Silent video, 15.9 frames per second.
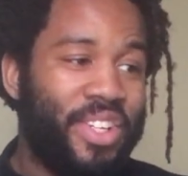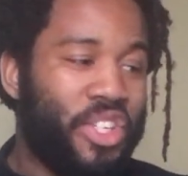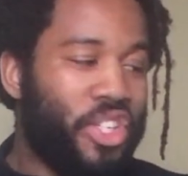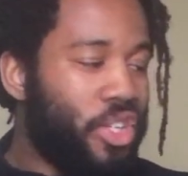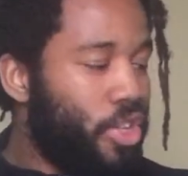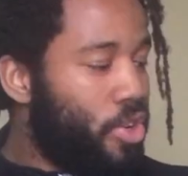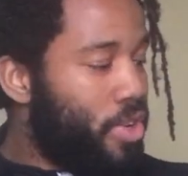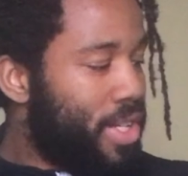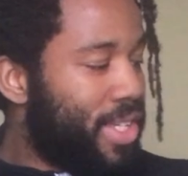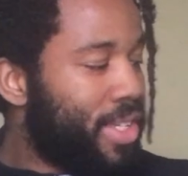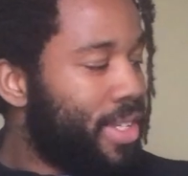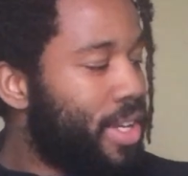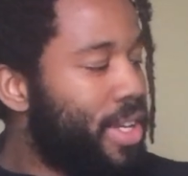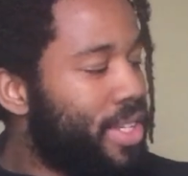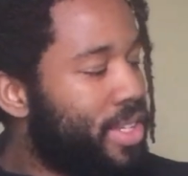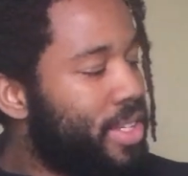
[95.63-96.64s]
do you know,
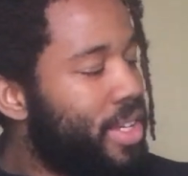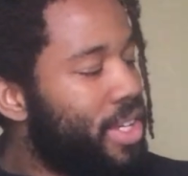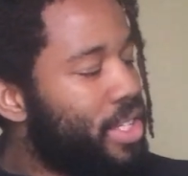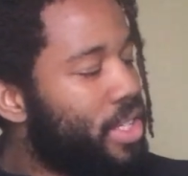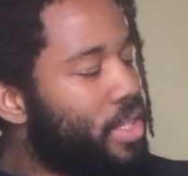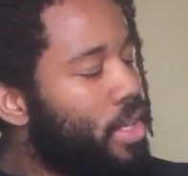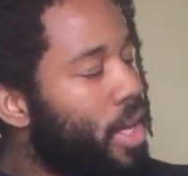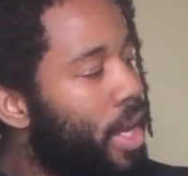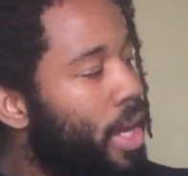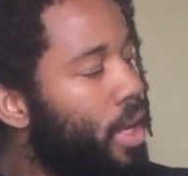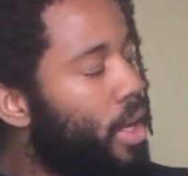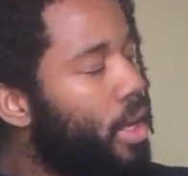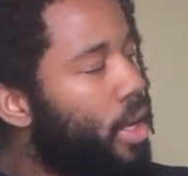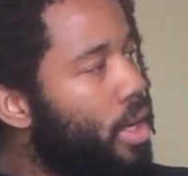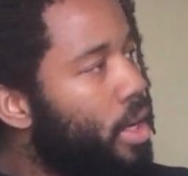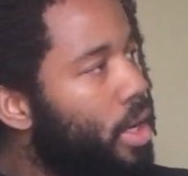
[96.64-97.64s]
it's like,
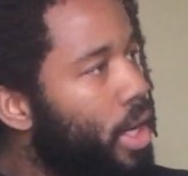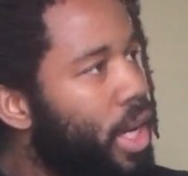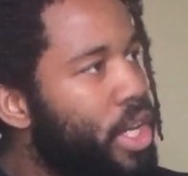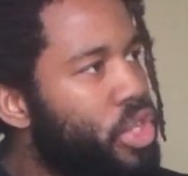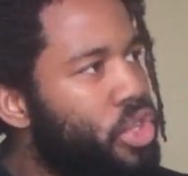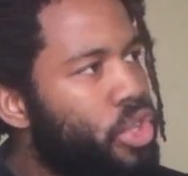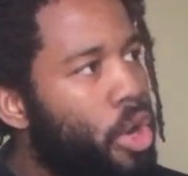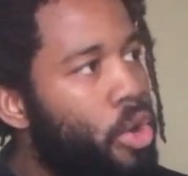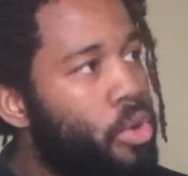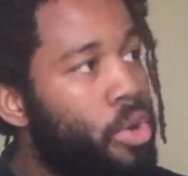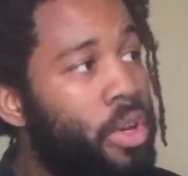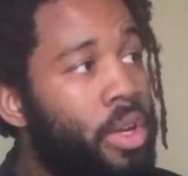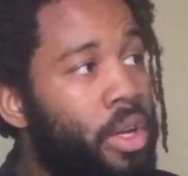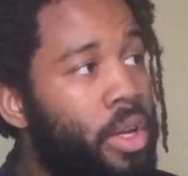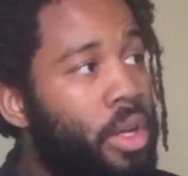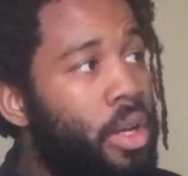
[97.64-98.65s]
okay, so
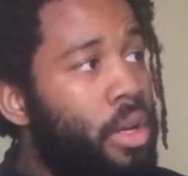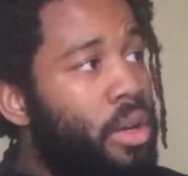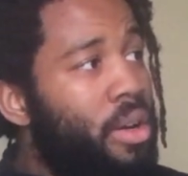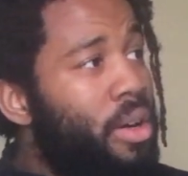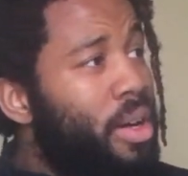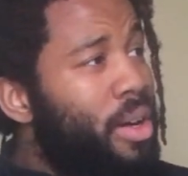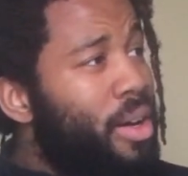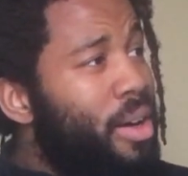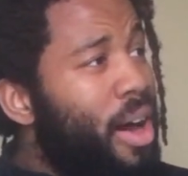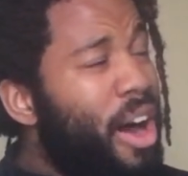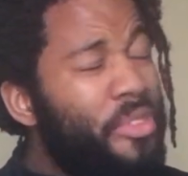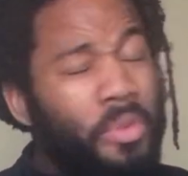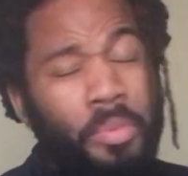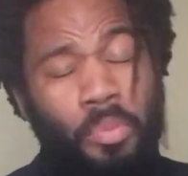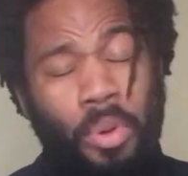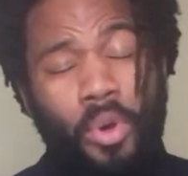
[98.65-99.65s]

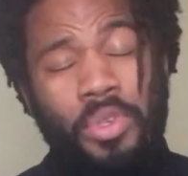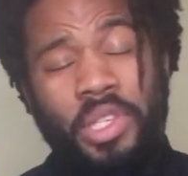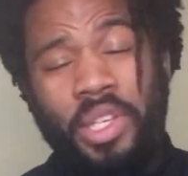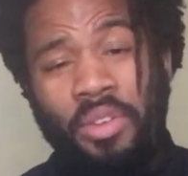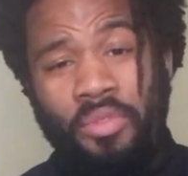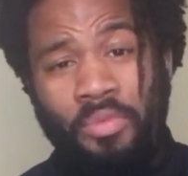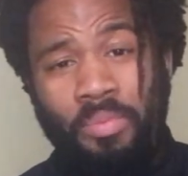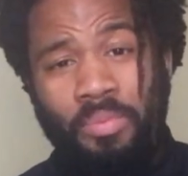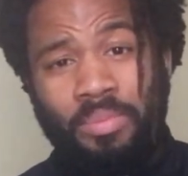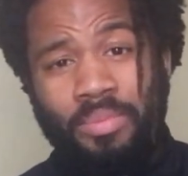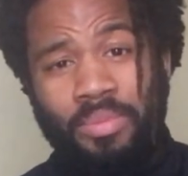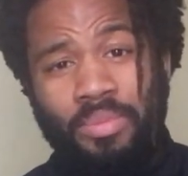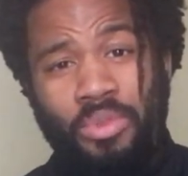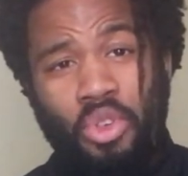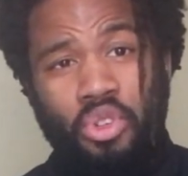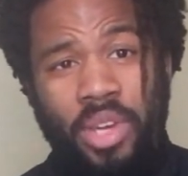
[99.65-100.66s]
I've been
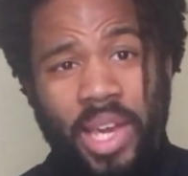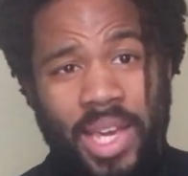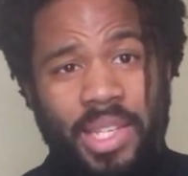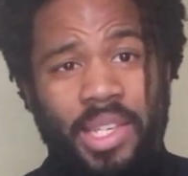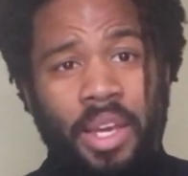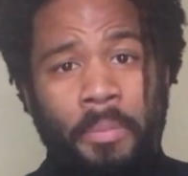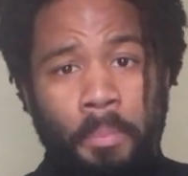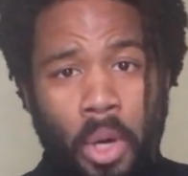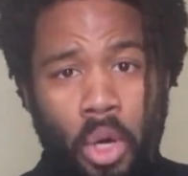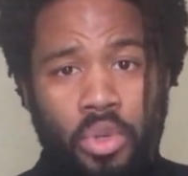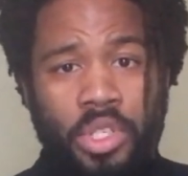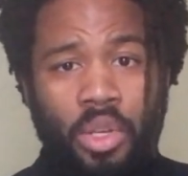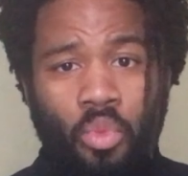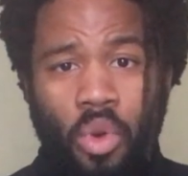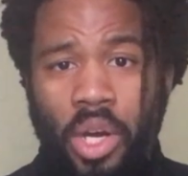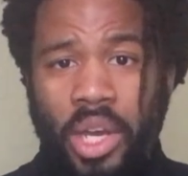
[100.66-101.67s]
creating and
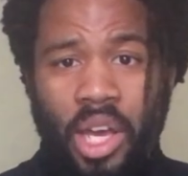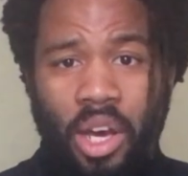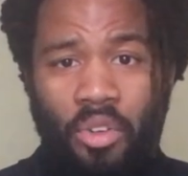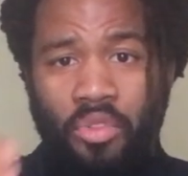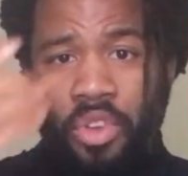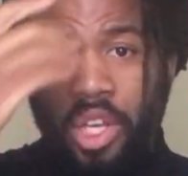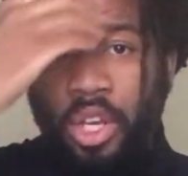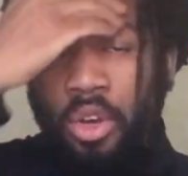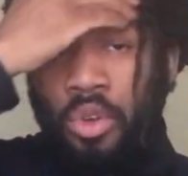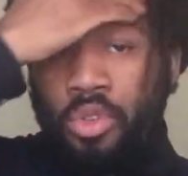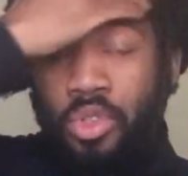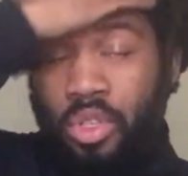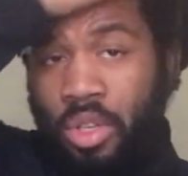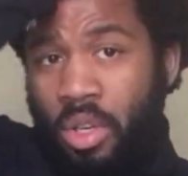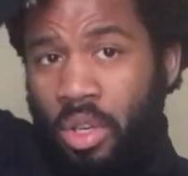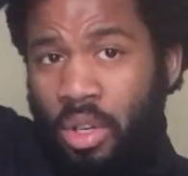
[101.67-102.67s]
posting workout
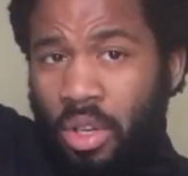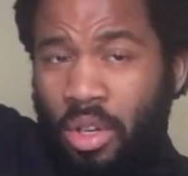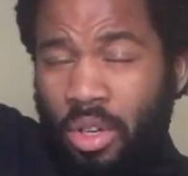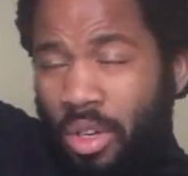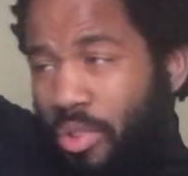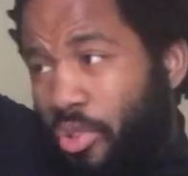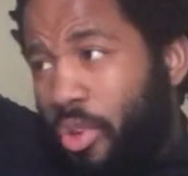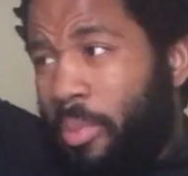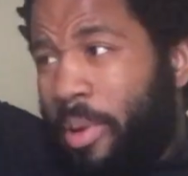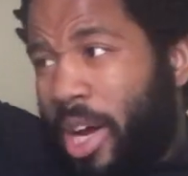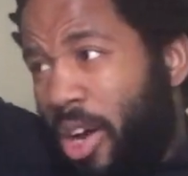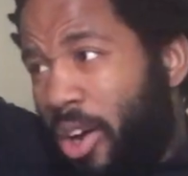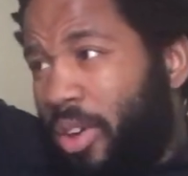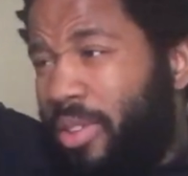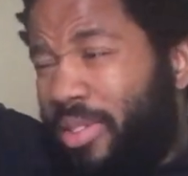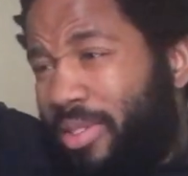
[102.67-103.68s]
videos for
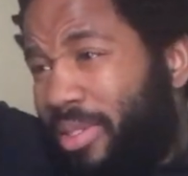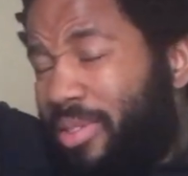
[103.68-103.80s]
about